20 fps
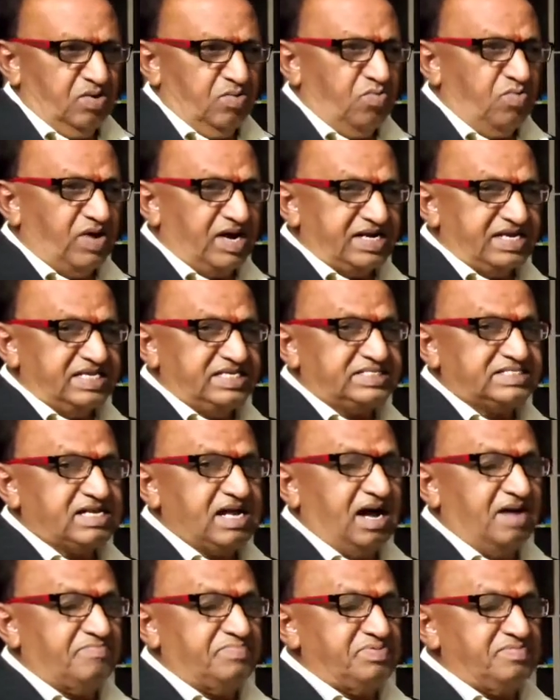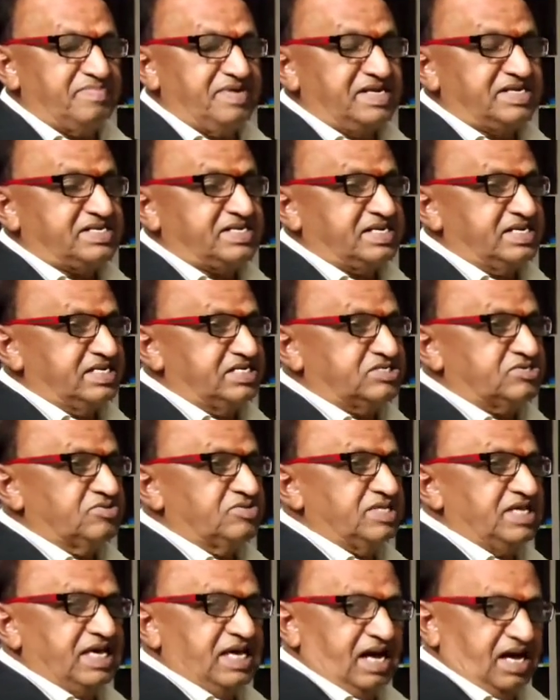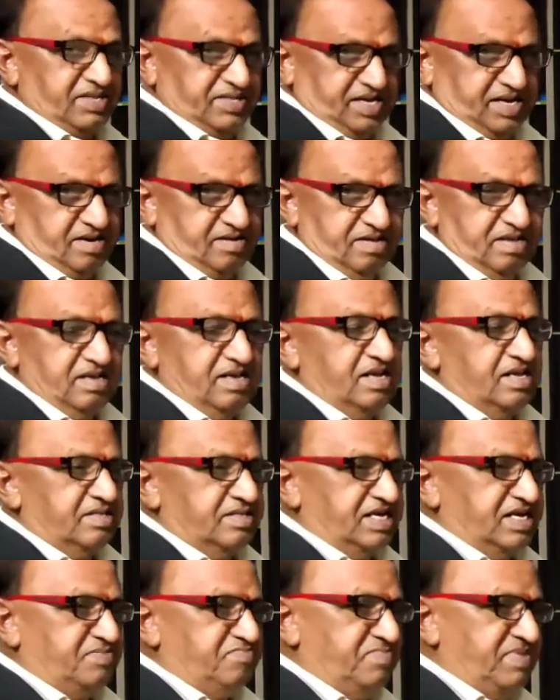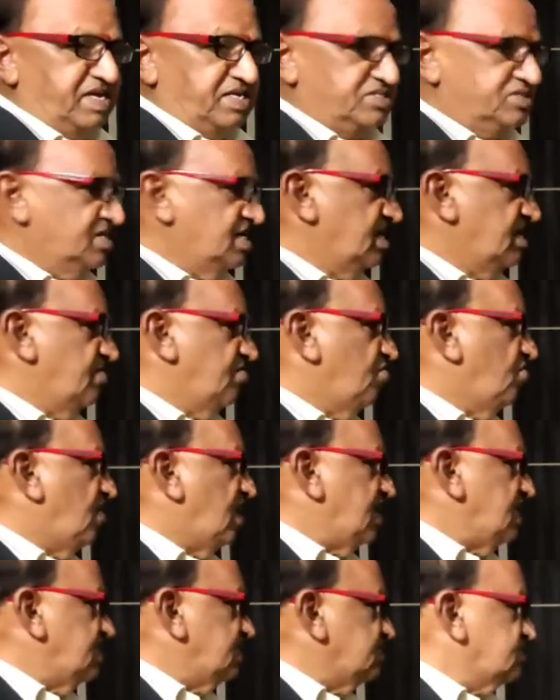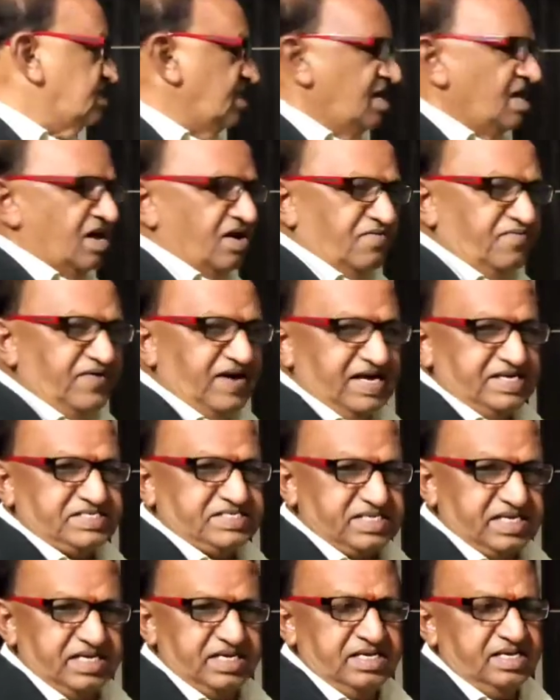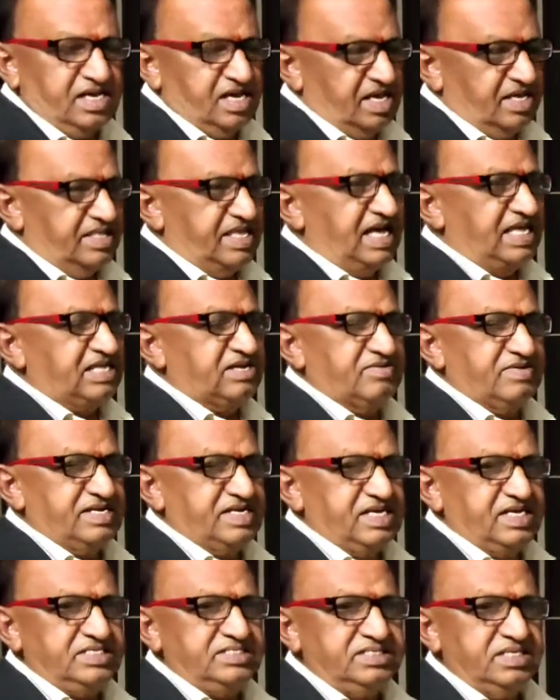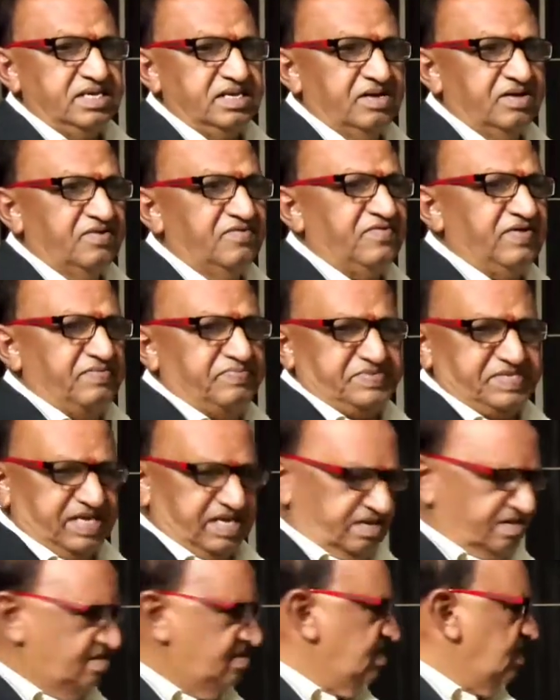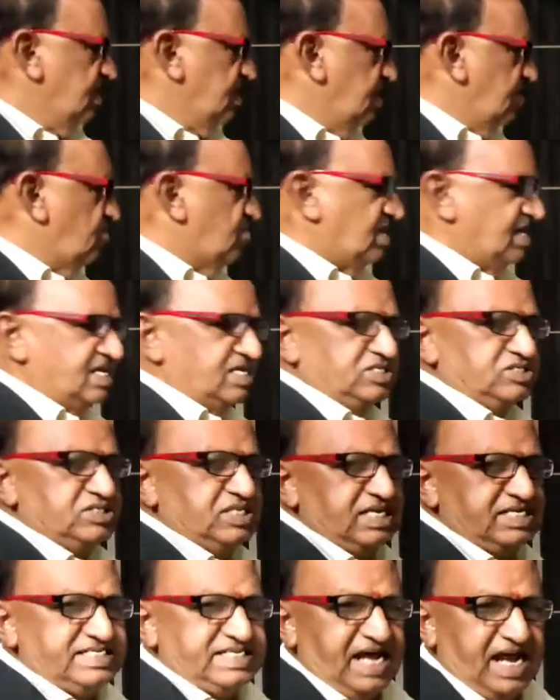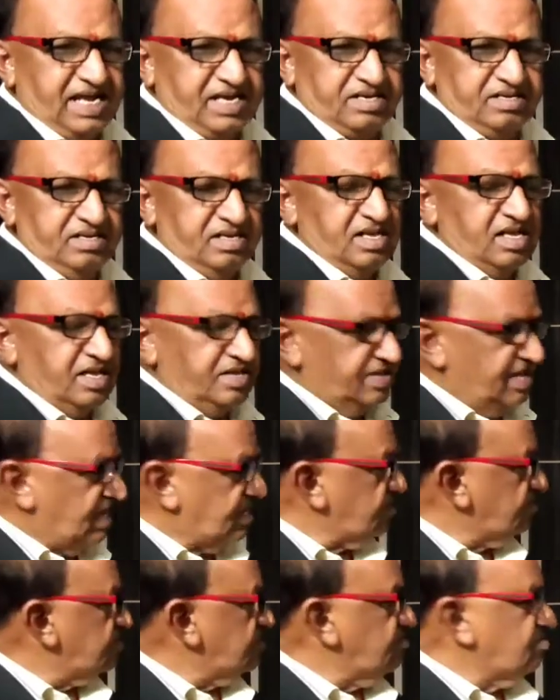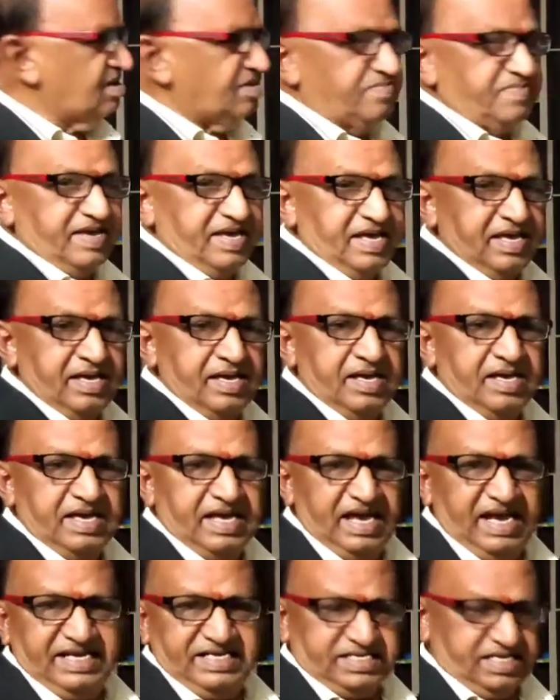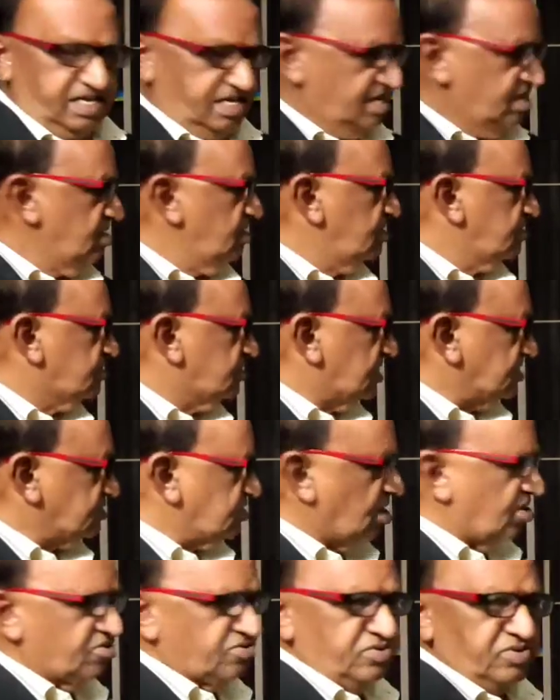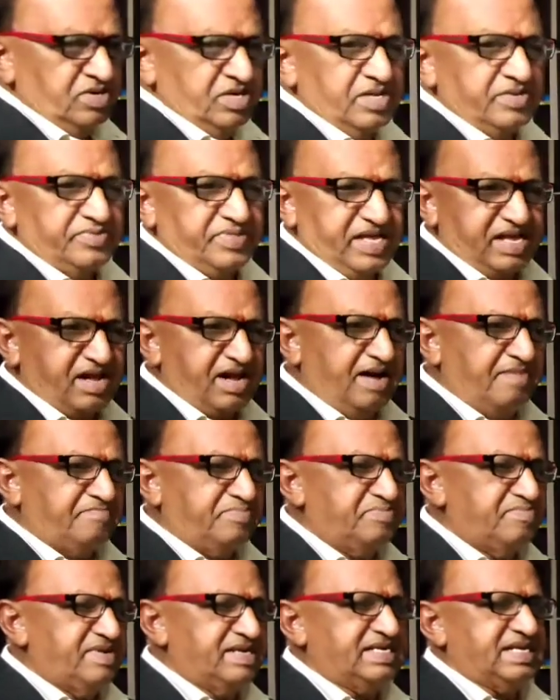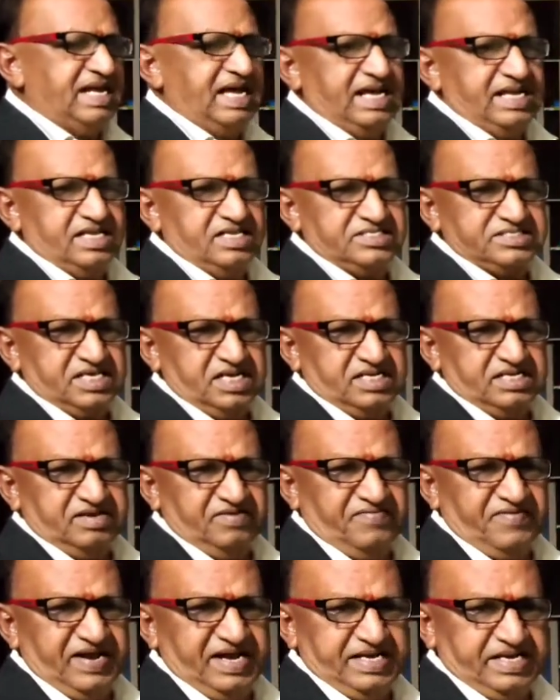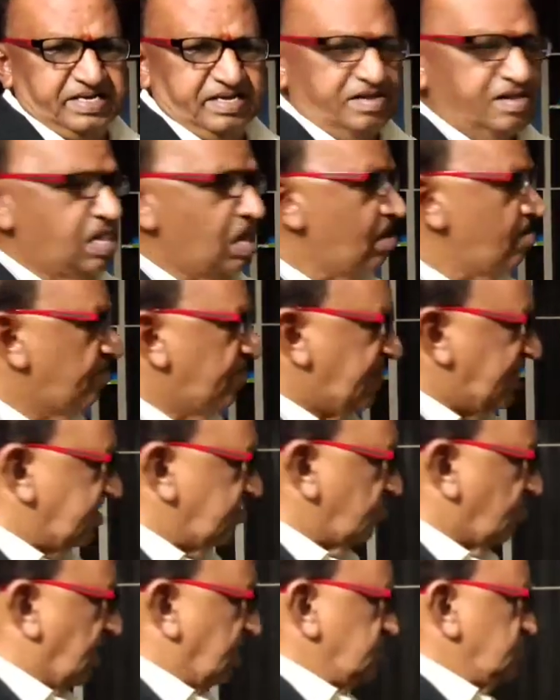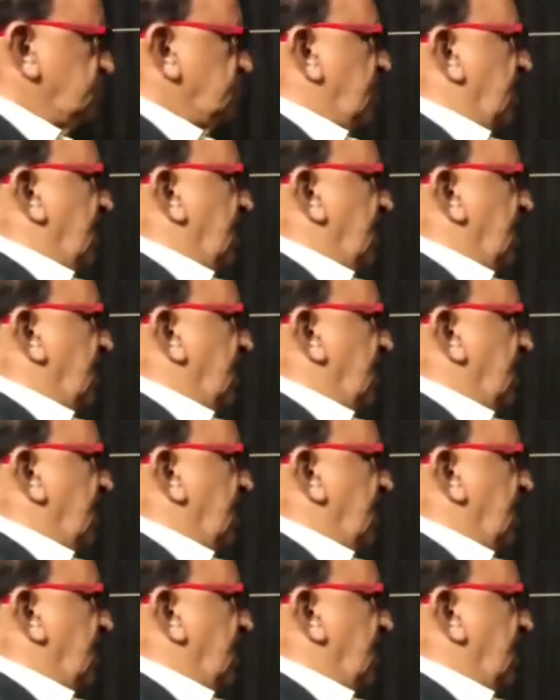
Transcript: One is complementary to the other. That means the one is 40, the other one is 50. The one is 10, the other one will be 80. So that's how the complementary angles are defined. Then what you